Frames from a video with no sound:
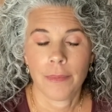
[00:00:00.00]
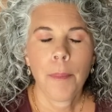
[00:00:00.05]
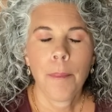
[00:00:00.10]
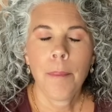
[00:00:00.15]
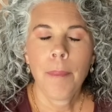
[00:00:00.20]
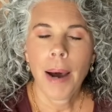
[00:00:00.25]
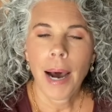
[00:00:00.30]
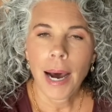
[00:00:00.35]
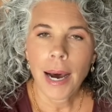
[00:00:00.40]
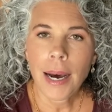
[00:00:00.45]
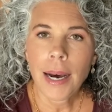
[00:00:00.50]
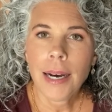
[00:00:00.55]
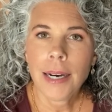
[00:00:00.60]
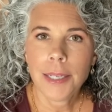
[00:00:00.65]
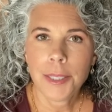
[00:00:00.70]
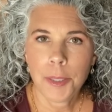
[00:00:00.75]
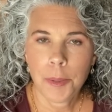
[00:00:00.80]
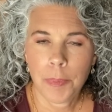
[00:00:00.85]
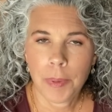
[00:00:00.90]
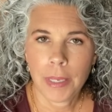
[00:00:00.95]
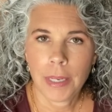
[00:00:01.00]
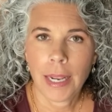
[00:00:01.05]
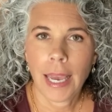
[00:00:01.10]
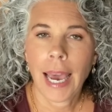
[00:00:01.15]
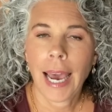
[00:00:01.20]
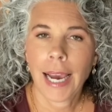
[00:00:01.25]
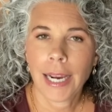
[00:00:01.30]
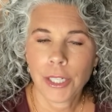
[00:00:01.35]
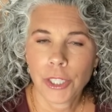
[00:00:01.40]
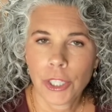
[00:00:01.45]
My husband
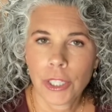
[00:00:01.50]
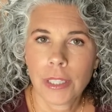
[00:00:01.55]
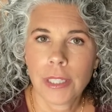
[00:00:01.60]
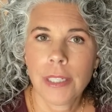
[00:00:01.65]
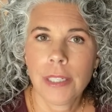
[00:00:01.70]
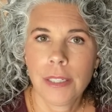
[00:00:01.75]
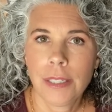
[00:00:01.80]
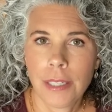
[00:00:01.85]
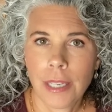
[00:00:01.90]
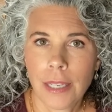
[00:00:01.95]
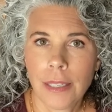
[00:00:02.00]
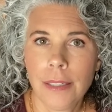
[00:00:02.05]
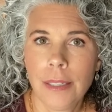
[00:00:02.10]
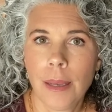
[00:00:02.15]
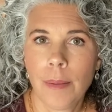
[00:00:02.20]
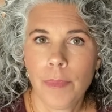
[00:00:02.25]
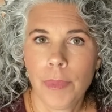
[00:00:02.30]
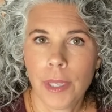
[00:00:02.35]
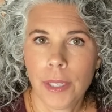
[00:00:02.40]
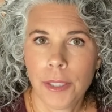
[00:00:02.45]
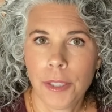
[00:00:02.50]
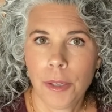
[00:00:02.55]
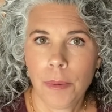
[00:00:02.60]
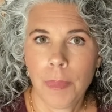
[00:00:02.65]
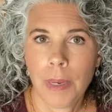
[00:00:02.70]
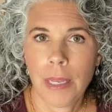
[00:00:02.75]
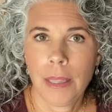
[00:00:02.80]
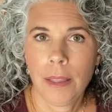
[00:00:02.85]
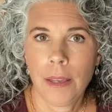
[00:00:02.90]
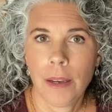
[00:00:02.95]
actually said something to
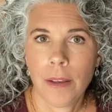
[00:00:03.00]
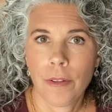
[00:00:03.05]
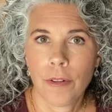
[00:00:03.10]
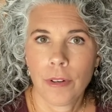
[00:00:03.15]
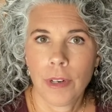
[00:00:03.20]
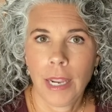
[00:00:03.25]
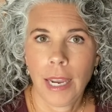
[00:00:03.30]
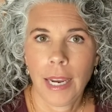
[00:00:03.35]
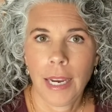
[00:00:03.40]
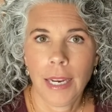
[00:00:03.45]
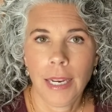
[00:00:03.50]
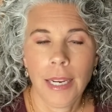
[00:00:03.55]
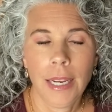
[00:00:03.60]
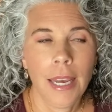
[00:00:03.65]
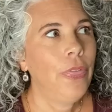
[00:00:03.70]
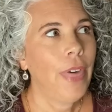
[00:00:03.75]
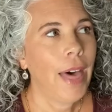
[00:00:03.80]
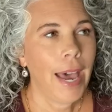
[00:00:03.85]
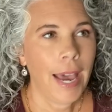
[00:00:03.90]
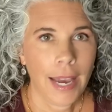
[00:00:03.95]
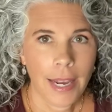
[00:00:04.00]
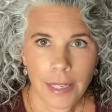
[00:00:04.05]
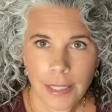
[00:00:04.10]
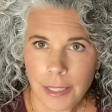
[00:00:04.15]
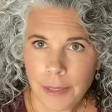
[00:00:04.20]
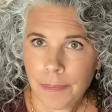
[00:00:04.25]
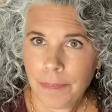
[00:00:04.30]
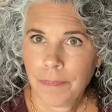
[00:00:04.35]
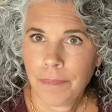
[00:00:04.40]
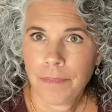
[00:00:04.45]
me the other day that
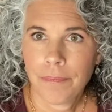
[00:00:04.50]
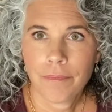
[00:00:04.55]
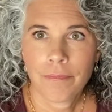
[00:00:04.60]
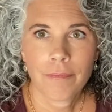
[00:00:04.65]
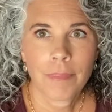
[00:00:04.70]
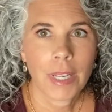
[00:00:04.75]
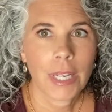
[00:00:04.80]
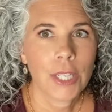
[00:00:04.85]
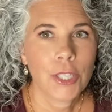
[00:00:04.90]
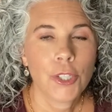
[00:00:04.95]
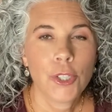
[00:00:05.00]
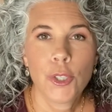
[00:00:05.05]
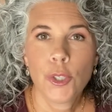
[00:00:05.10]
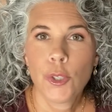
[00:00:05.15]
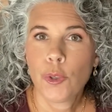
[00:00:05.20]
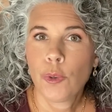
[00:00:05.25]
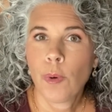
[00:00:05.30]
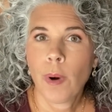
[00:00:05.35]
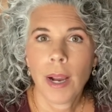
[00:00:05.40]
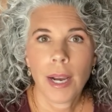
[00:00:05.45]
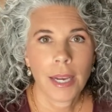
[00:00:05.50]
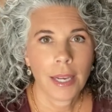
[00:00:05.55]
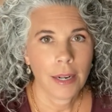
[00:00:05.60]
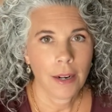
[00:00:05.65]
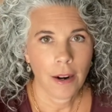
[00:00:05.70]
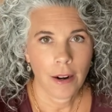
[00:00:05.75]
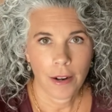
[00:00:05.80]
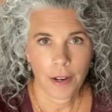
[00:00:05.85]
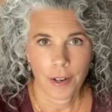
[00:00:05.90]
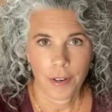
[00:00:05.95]
struck a
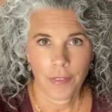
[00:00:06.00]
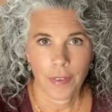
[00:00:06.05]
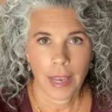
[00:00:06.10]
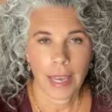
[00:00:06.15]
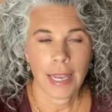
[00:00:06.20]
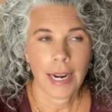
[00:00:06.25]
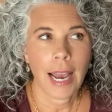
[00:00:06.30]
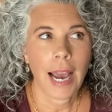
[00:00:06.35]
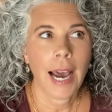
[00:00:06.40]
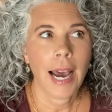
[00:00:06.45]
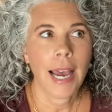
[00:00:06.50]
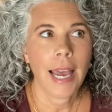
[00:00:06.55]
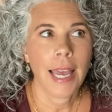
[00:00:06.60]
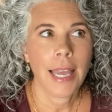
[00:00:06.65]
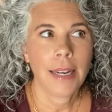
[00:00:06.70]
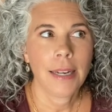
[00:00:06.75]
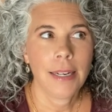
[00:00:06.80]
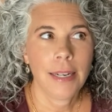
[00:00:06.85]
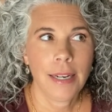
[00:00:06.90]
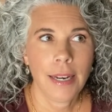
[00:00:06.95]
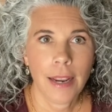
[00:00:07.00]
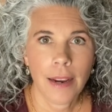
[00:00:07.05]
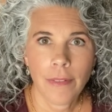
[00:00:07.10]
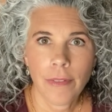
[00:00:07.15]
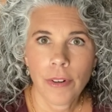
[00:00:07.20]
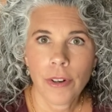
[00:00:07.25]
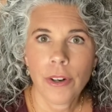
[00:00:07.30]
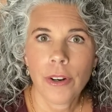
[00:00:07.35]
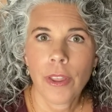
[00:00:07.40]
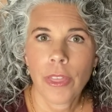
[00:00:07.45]
nerve and I had
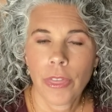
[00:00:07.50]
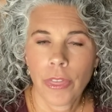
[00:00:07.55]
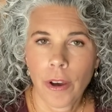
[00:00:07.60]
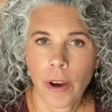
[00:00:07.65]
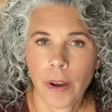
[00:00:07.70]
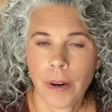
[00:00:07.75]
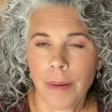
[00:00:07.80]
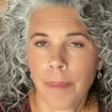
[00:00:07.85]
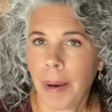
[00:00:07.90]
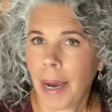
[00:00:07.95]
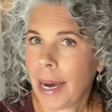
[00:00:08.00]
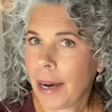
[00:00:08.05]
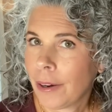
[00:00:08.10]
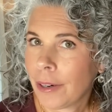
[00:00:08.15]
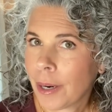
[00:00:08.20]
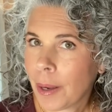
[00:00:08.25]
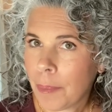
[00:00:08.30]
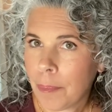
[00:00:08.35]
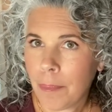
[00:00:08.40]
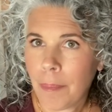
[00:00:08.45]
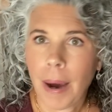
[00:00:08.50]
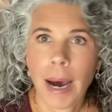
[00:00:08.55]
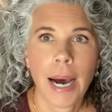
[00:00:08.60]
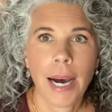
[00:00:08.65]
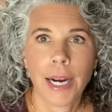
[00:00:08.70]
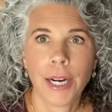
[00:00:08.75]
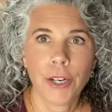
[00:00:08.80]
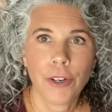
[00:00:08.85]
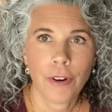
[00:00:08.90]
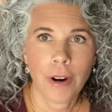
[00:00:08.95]
never thought about
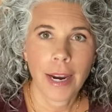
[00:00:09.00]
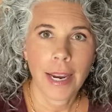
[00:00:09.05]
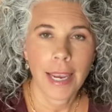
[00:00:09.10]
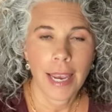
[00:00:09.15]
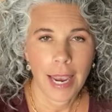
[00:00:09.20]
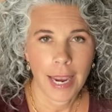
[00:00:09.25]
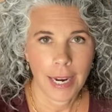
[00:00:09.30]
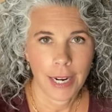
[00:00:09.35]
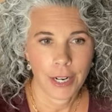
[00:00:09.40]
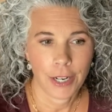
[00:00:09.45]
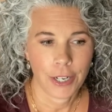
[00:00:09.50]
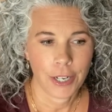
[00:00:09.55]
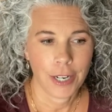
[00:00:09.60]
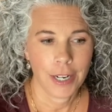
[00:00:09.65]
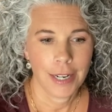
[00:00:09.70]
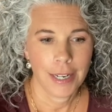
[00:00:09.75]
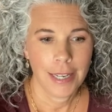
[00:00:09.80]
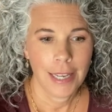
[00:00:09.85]
my gray hair